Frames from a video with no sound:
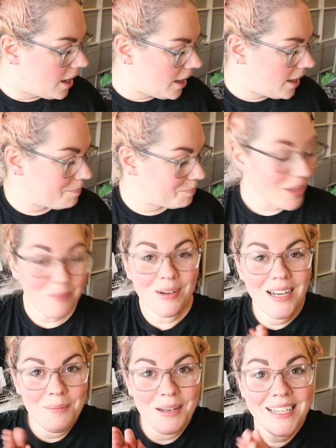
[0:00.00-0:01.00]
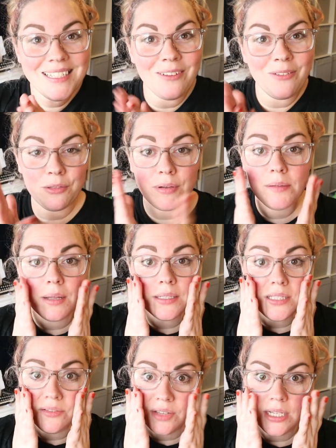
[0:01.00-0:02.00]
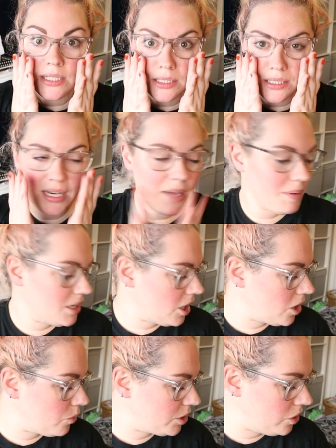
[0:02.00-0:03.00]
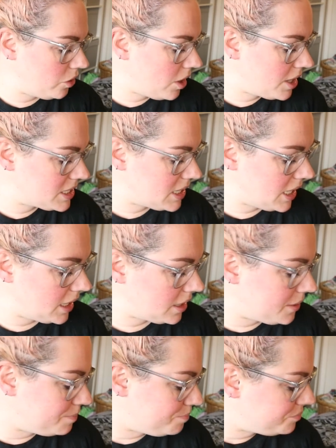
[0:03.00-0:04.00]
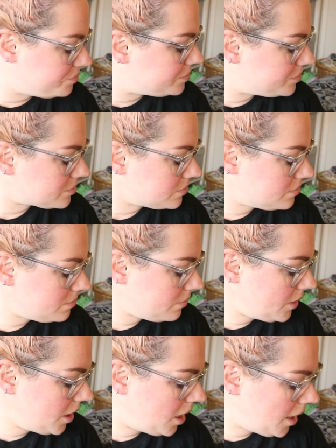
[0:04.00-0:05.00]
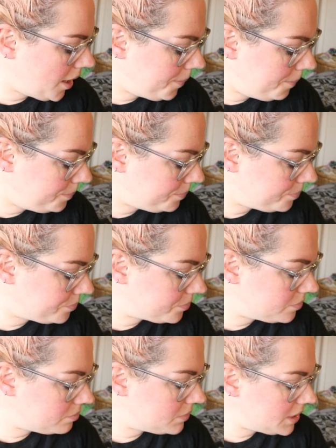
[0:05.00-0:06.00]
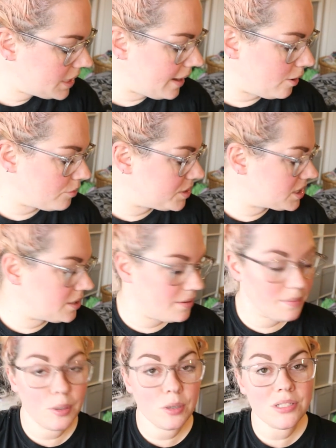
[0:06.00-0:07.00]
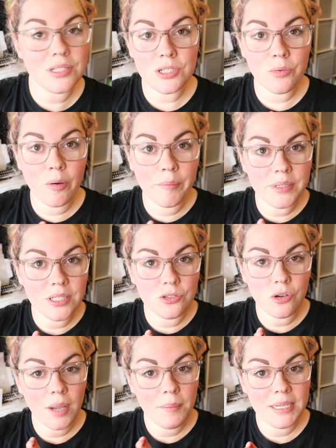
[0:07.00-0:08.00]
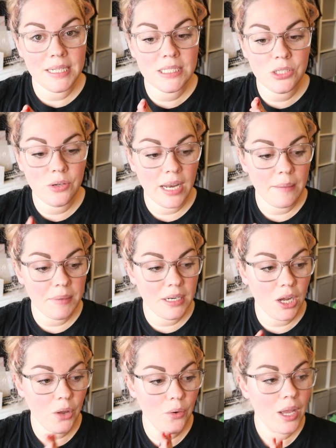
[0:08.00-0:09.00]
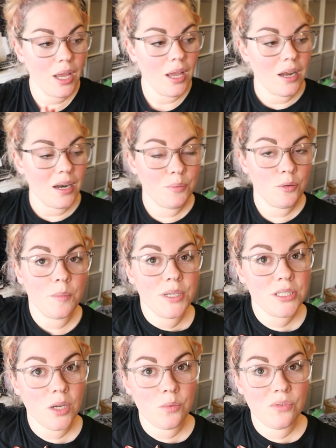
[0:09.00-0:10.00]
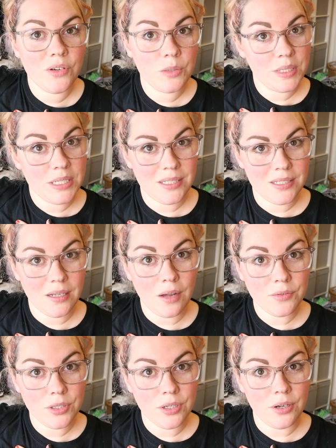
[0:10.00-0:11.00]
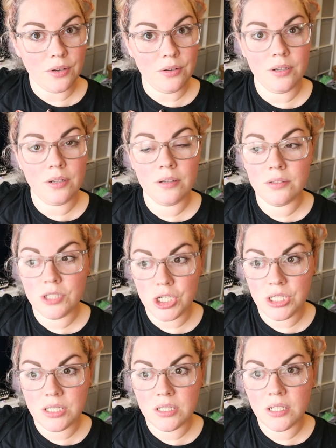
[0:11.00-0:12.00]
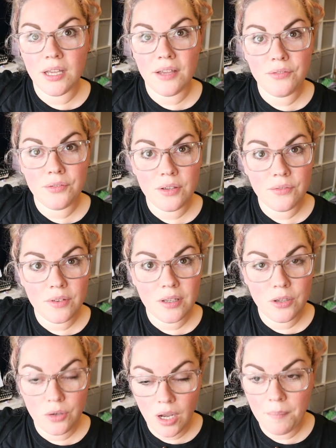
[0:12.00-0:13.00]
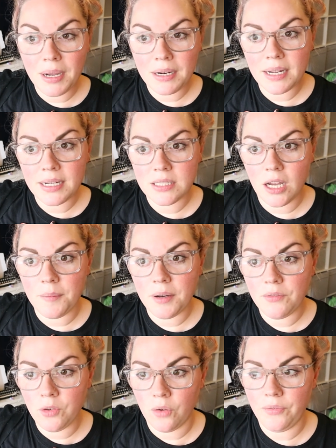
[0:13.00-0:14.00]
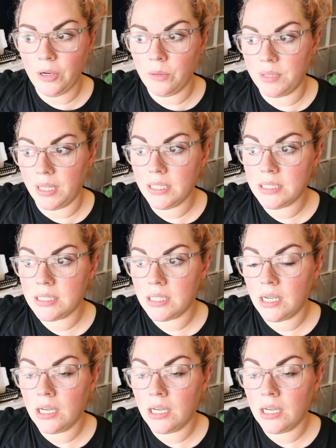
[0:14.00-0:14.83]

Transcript: I'm really pleased I've got 3 months of this. So let me know what you guys think. Yeah, if there's any other boxes you want me to try, please do let me know. I promise I will film this afternoon. Just if you come back next time and I've not filmed this,